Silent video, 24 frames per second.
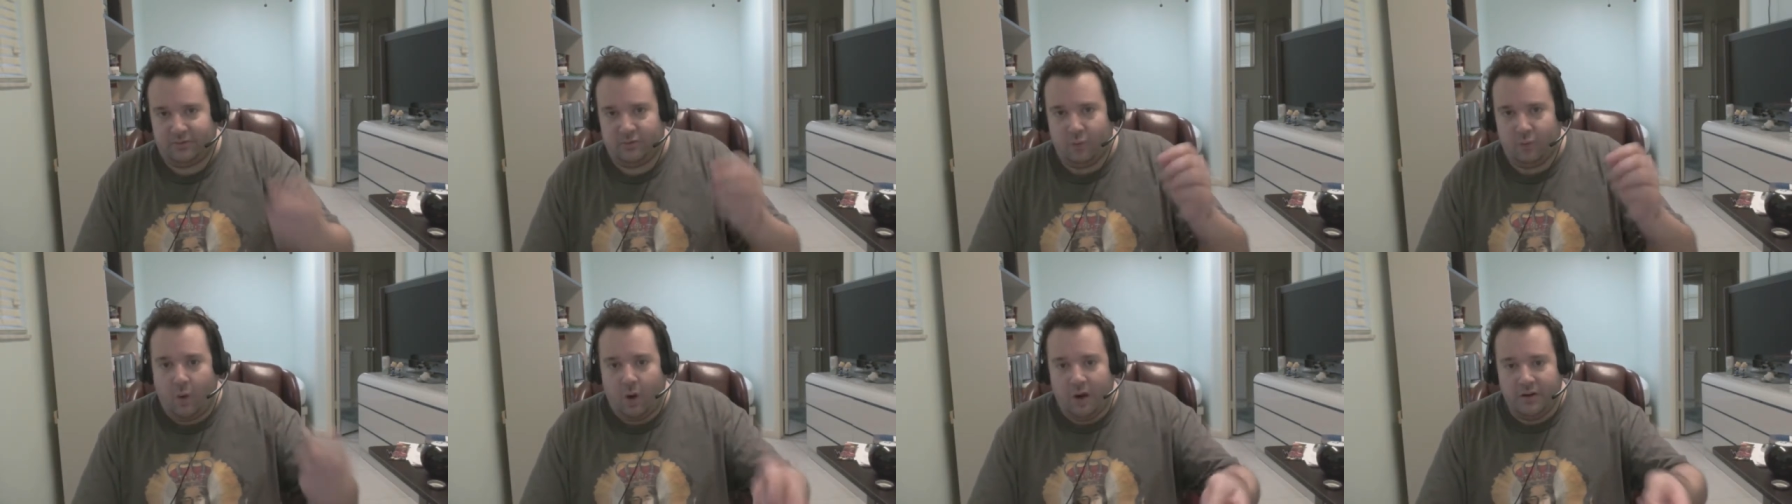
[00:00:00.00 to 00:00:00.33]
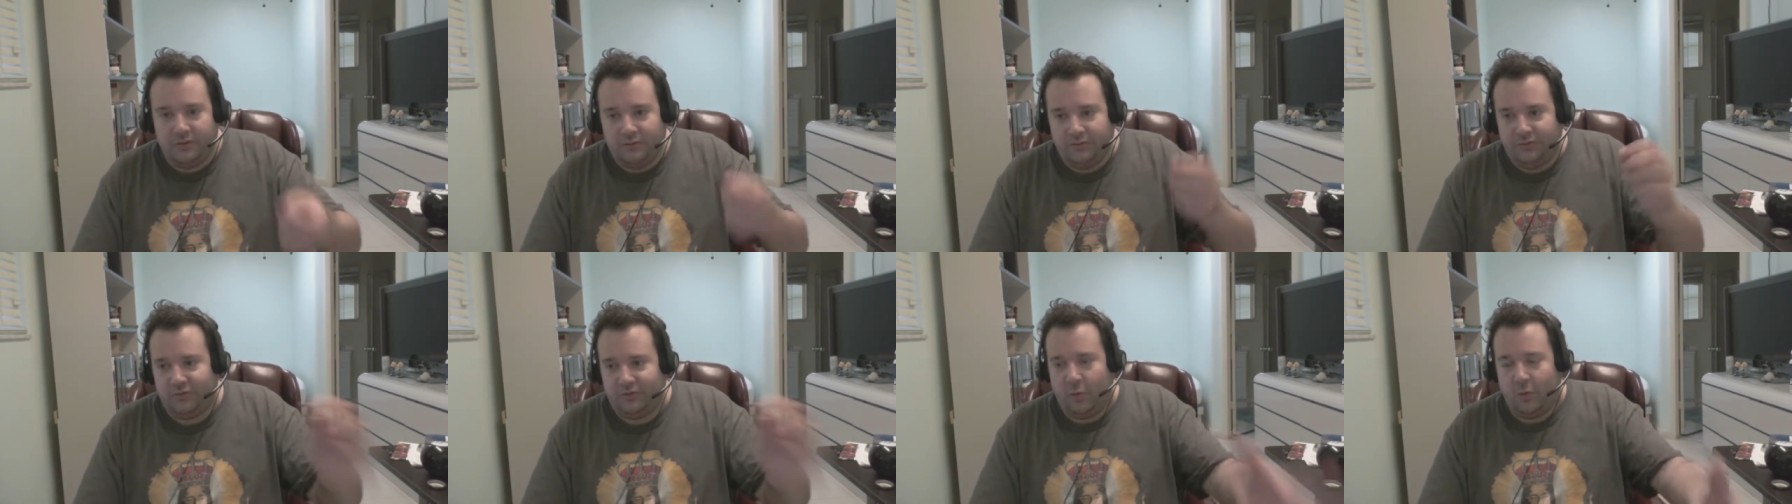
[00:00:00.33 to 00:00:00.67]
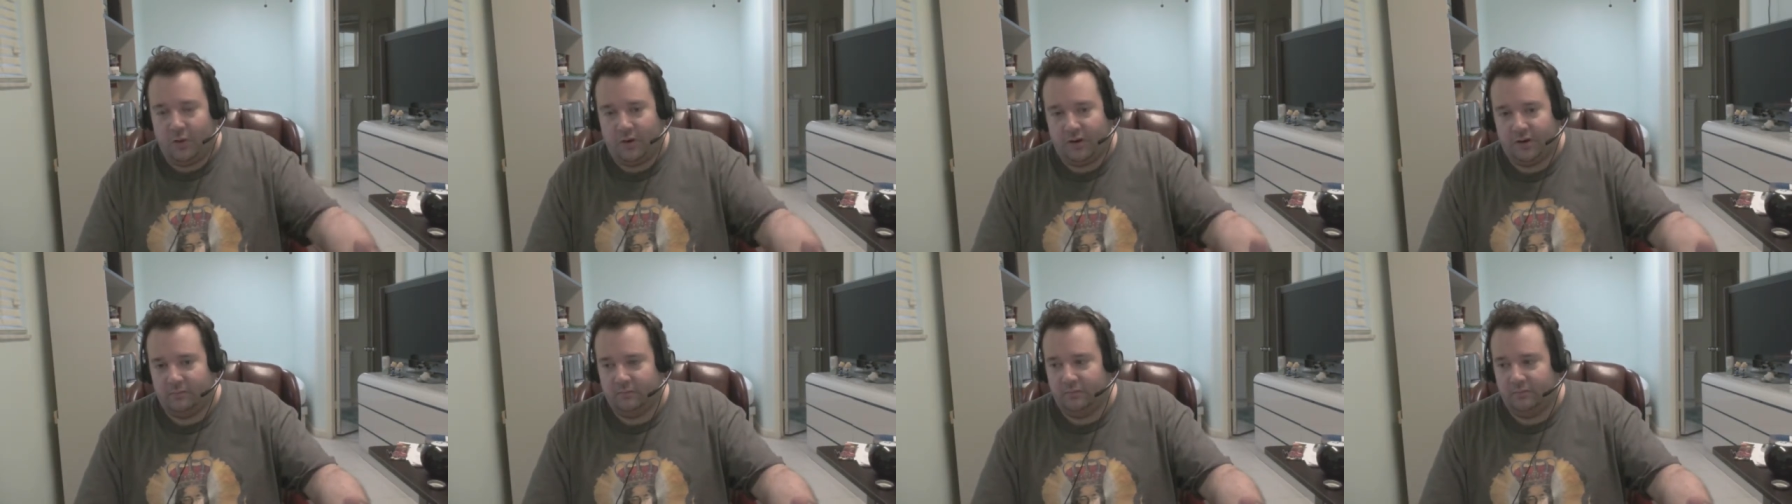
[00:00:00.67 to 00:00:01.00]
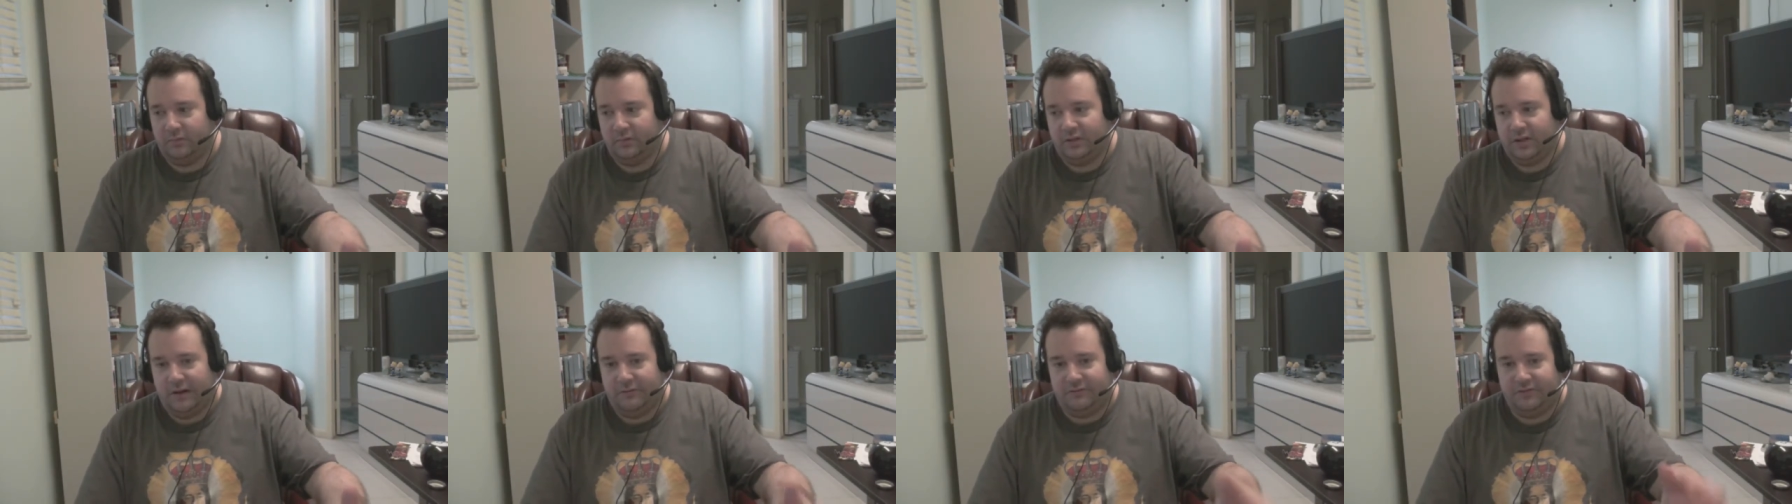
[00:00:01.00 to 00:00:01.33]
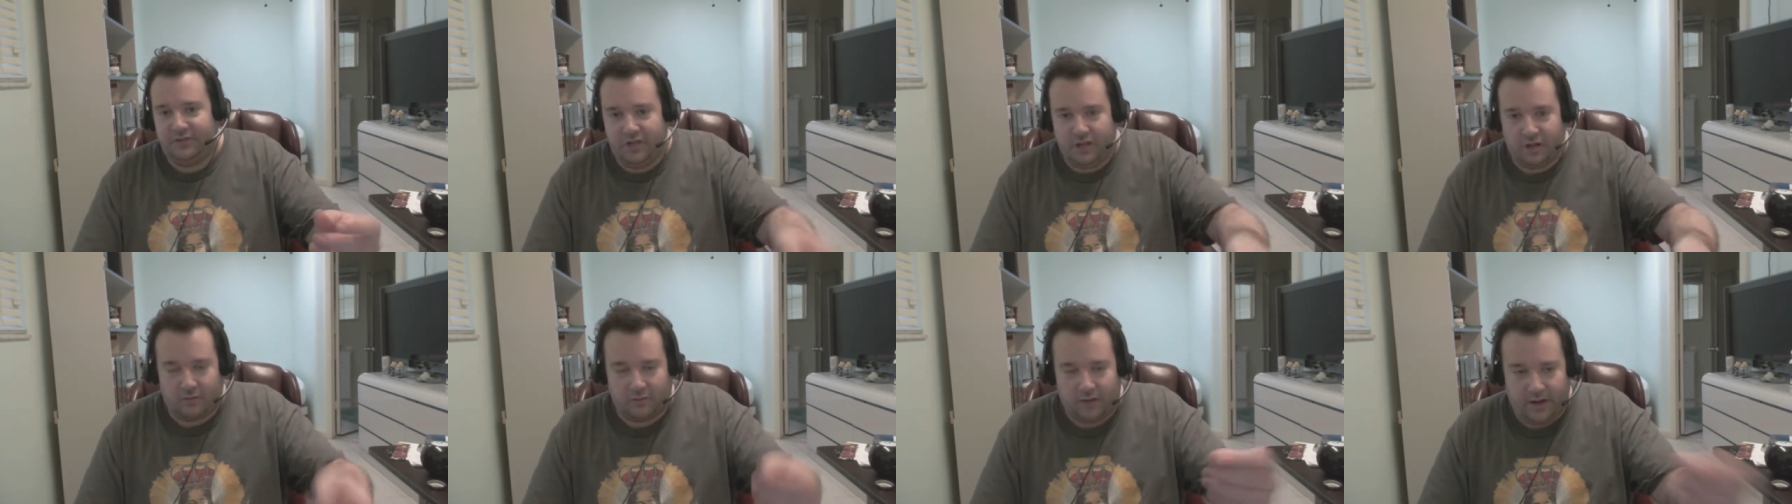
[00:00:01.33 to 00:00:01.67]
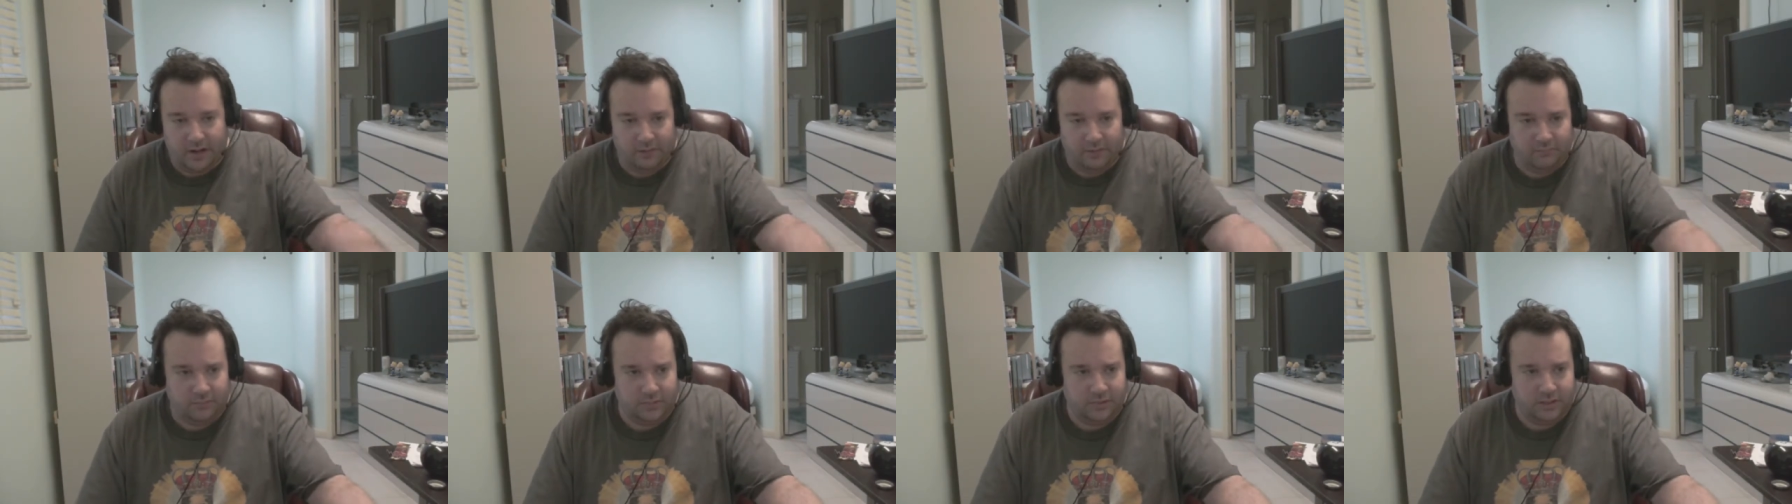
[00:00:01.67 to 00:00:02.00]
one form of
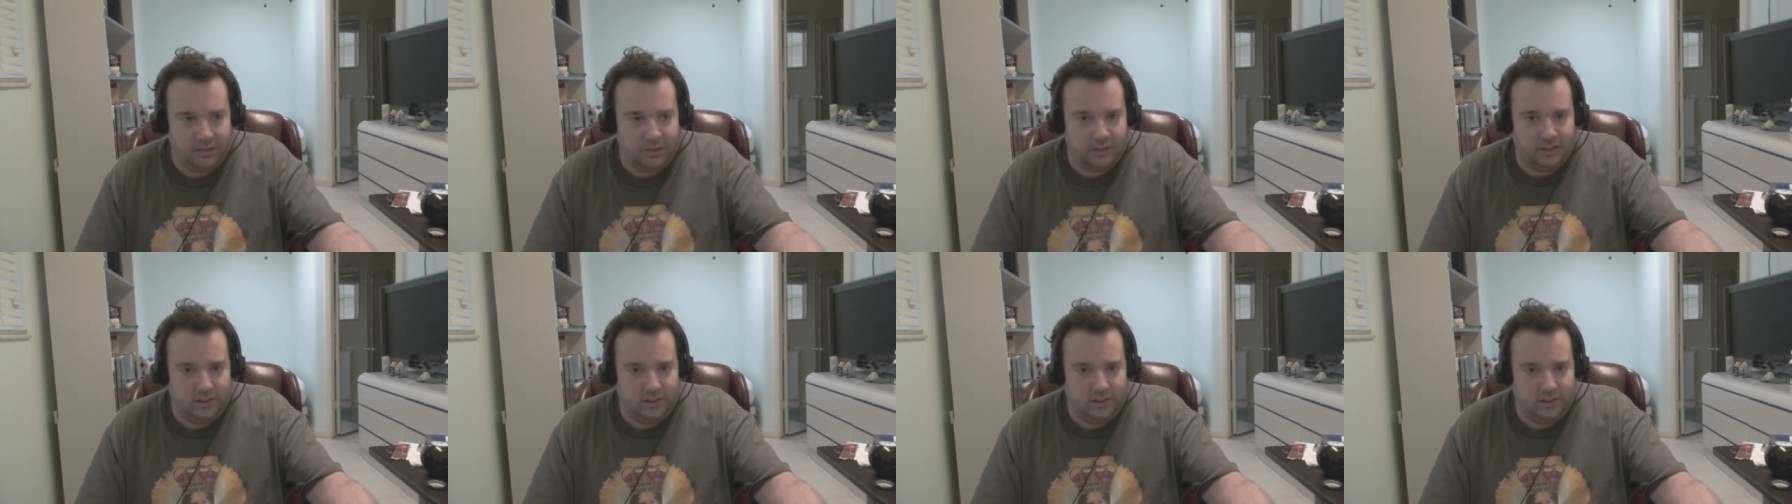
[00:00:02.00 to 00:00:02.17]
DRM